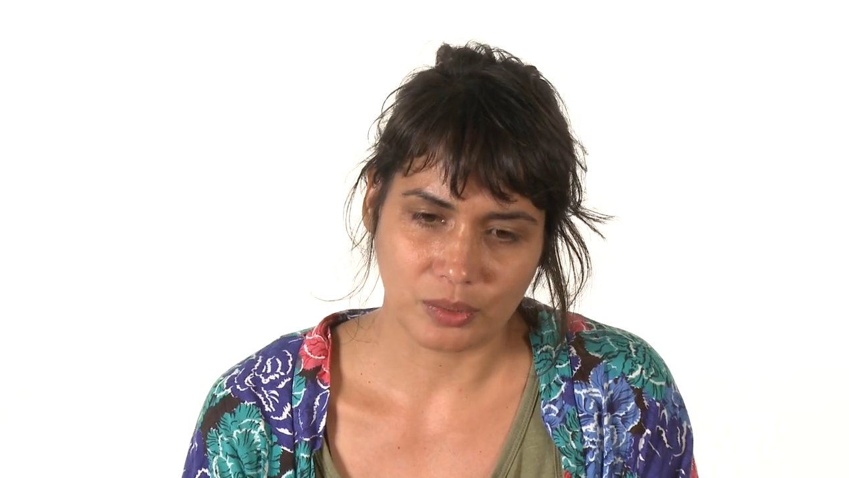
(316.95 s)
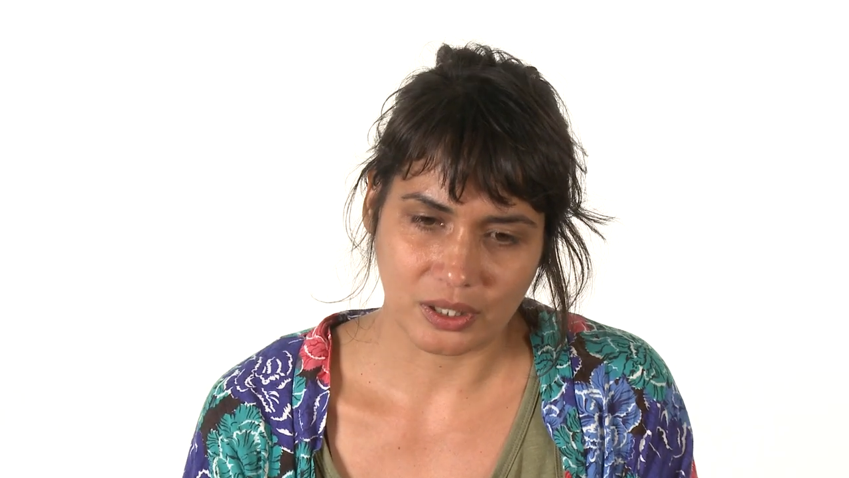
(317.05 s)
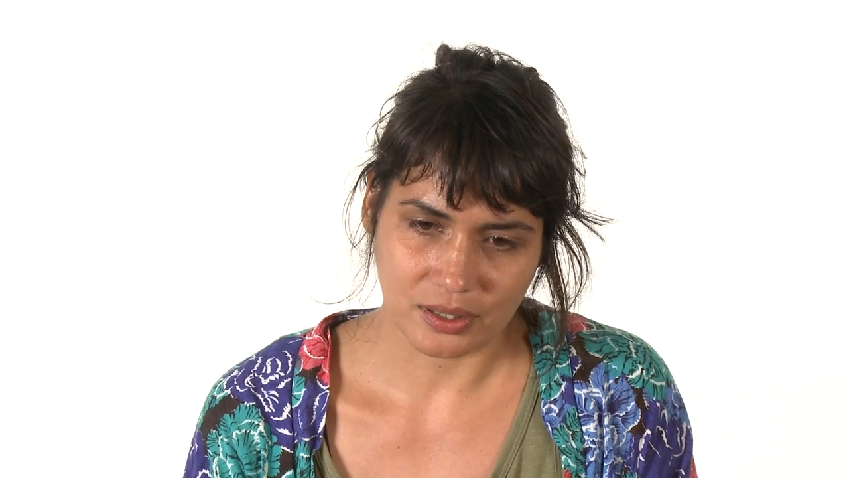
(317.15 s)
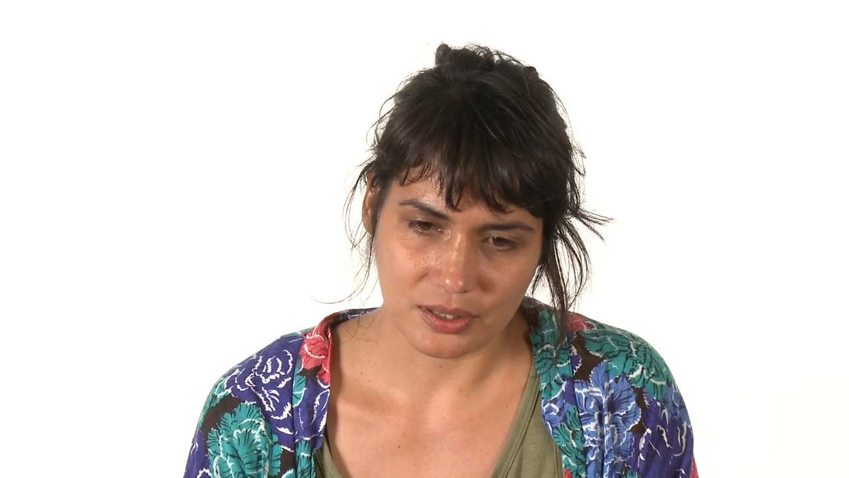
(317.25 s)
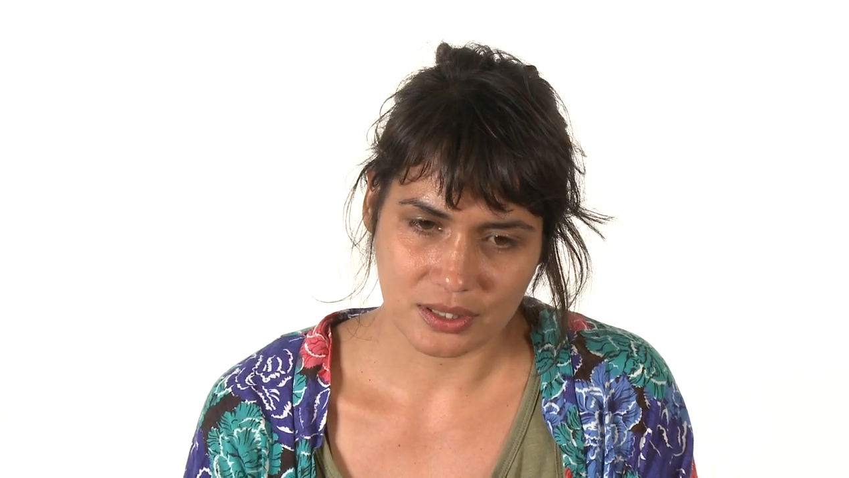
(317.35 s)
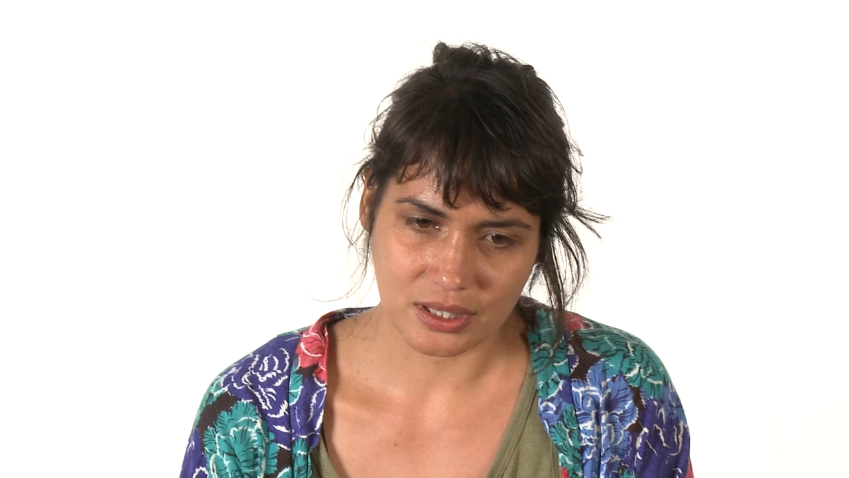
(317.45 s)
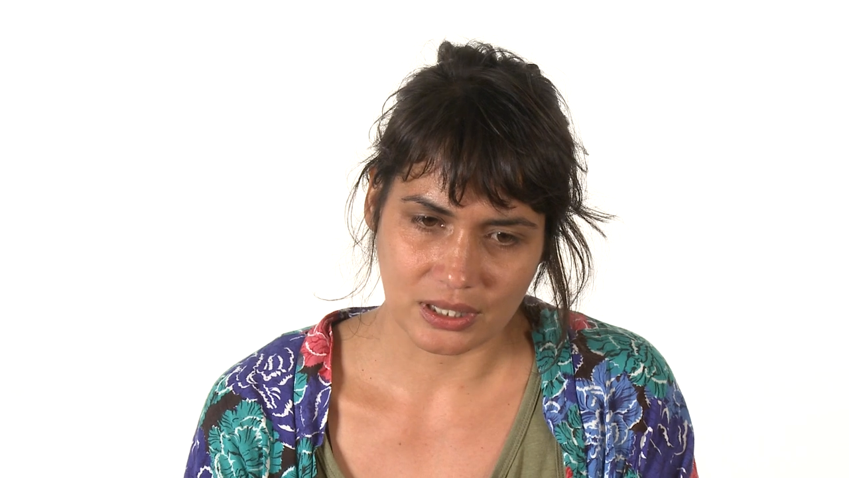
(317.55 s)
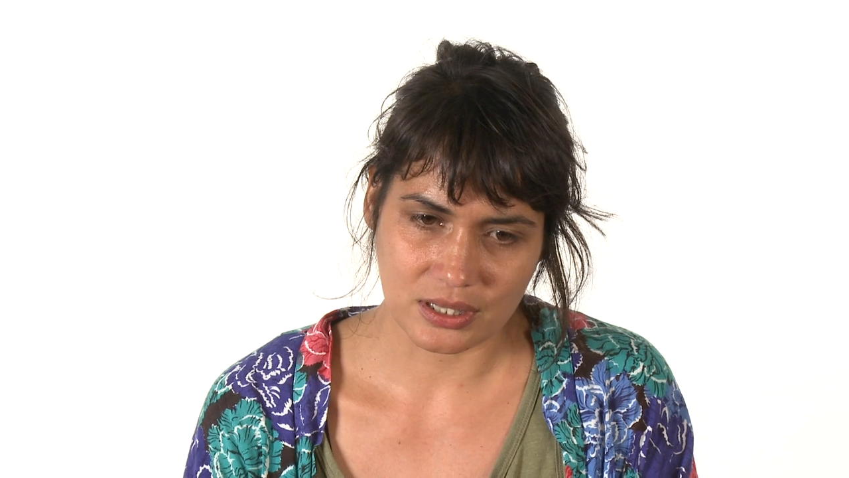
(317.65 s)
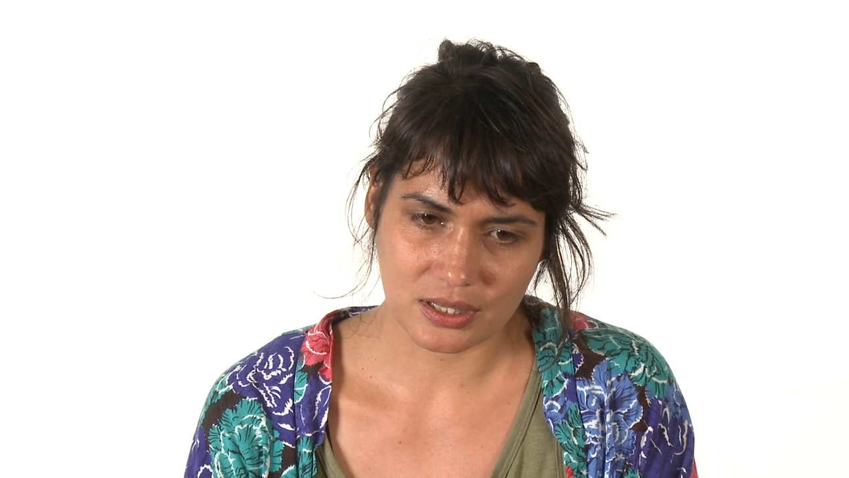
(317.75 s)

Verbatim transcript: because it's